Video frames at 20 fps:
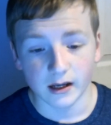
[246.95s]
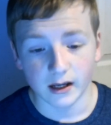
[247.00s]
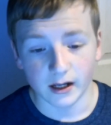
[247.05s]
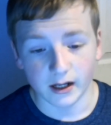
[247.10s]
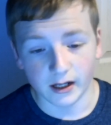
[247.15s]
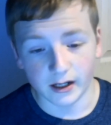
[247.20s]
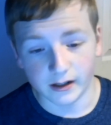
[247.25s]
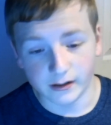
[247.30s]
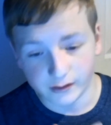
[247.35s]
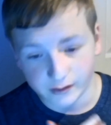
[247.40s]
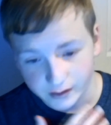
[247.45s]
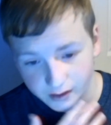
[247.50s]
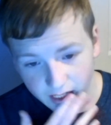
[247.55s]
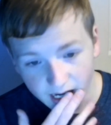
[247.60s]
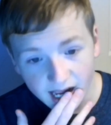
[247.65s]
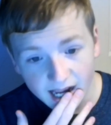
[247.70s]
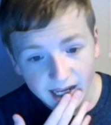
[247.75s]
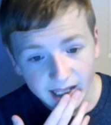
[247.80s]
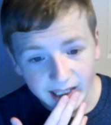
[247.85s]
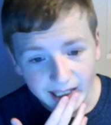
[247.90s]
And
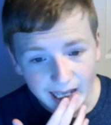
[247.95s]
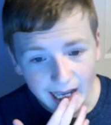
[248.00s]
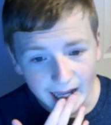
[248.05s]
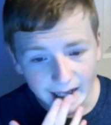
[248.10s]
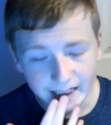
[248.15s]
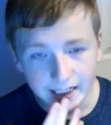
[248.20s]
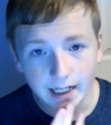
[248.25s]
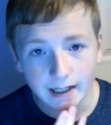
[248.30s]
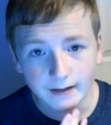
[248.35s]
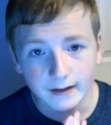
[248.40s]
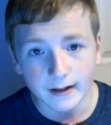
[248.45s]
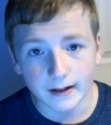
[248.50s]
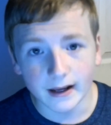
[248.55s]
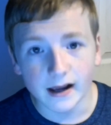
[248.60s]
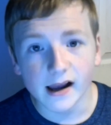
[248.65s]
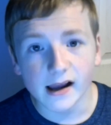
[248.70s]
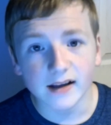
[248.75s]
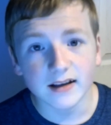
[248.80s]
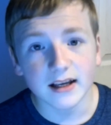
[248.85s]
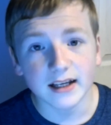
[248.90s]
yeah,
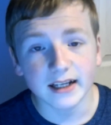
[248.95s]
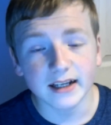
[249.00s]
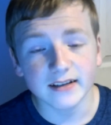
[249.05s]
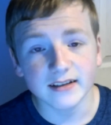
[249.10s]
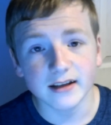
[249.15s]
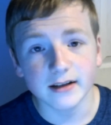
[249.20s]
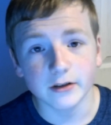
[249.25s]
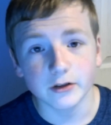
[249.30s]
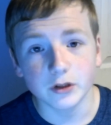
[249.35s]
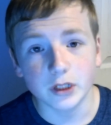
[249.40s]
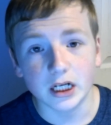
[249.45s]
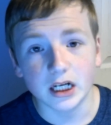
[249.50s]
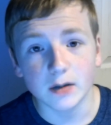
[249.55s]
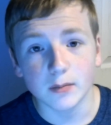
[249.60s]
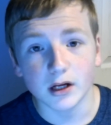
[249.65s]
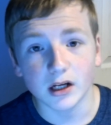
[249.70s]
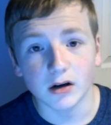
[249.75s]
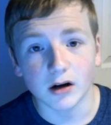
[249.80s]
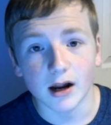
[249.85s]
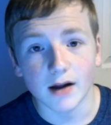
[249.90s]
I guess I do care
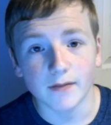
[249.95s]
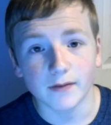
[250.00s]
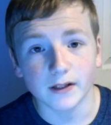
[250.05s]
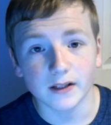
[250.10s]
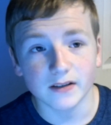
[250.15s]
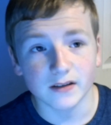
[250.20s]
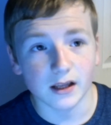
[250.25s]
about graphics.